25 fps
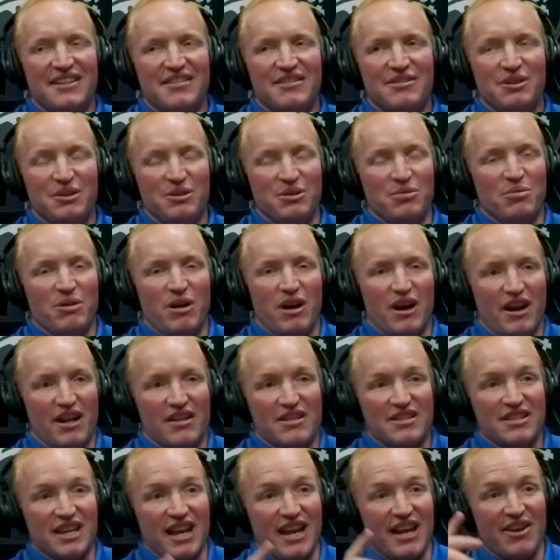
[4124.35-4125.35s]
do you want to
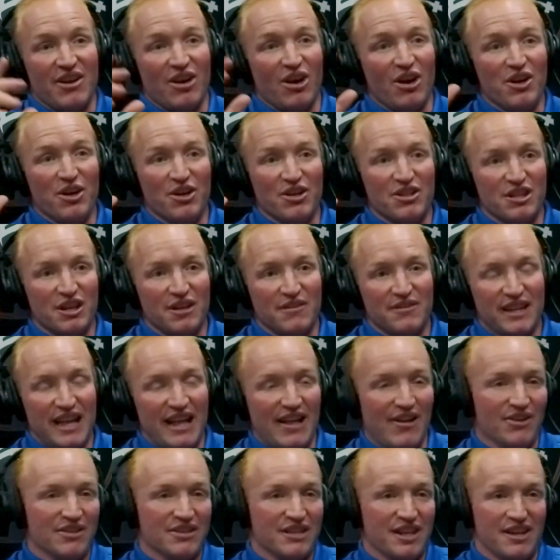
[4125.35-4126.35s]
send all your stuff to
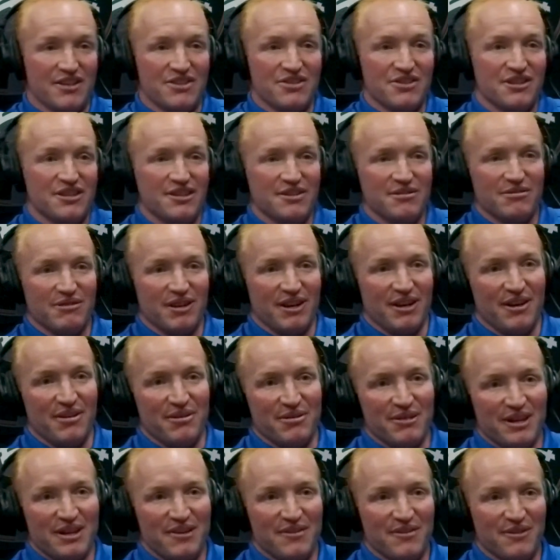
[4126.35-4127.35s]
Alexandria,
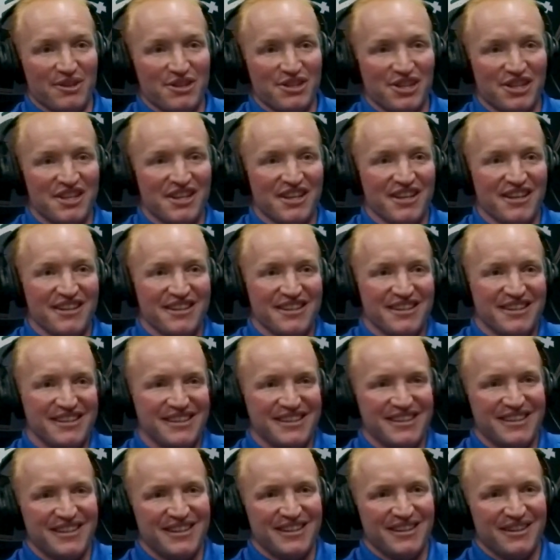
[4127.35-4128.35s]
in Virginia,
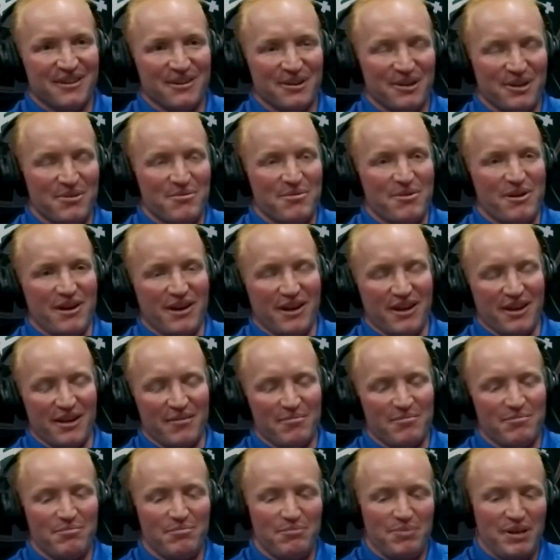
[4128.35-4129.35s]
or do you want
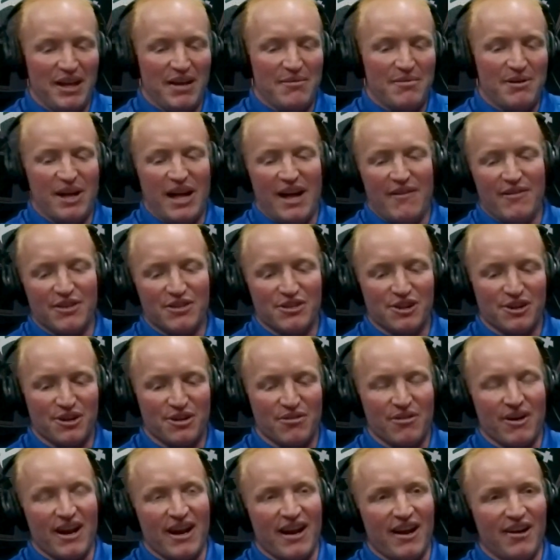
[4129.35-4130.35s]
to be able to have a
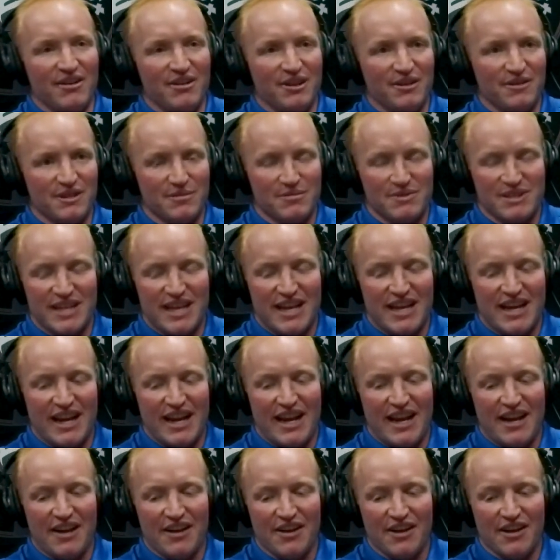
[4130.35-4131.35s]
turnaround of some sand and
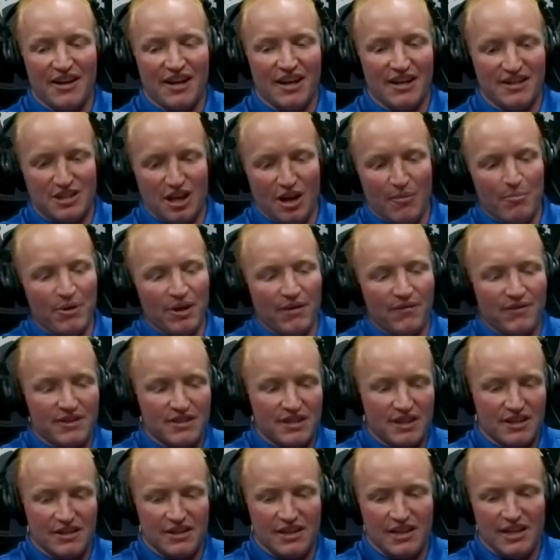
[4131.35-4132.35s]
aggregate, a dumping
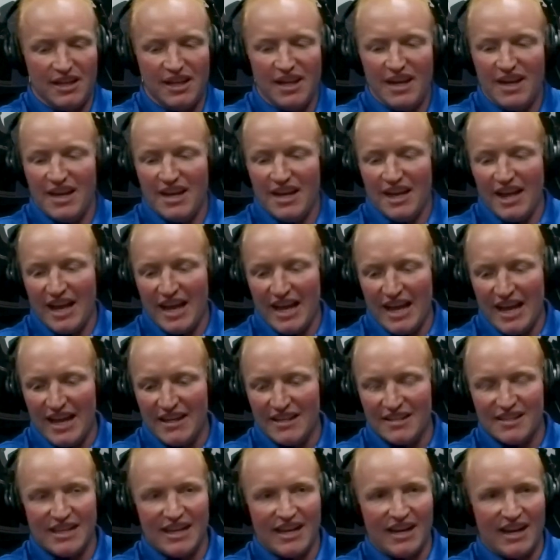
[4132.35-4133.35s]
facility,
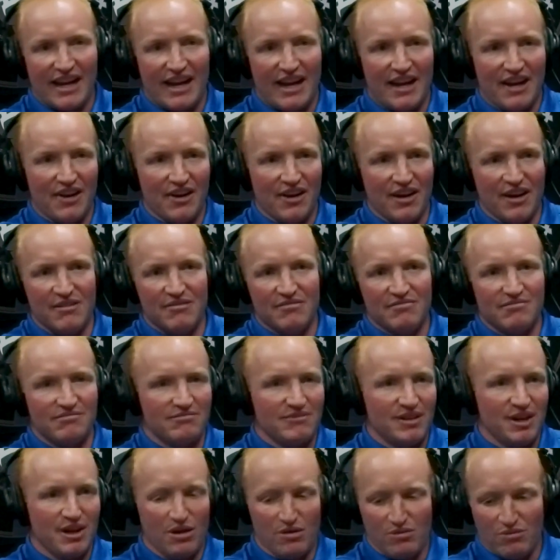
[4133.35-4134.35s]
and sand and aggregate,
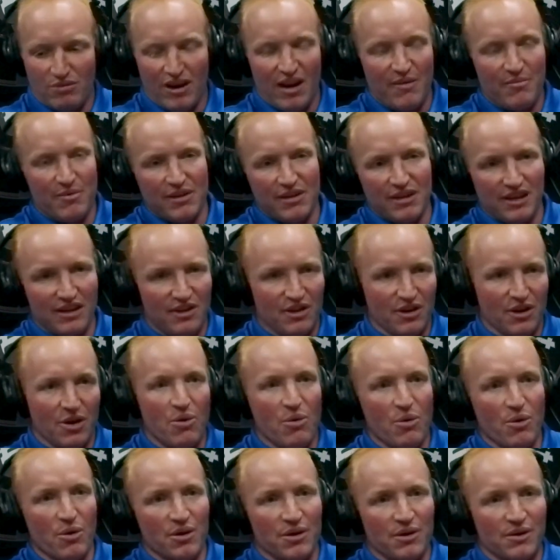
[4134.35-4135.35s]
right within your
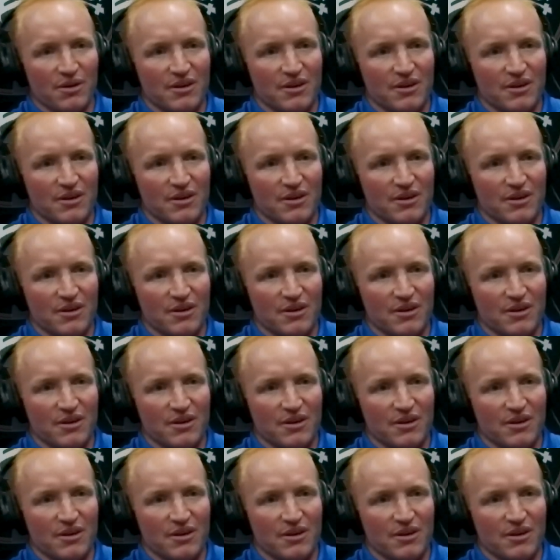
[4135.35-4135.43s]
corridor?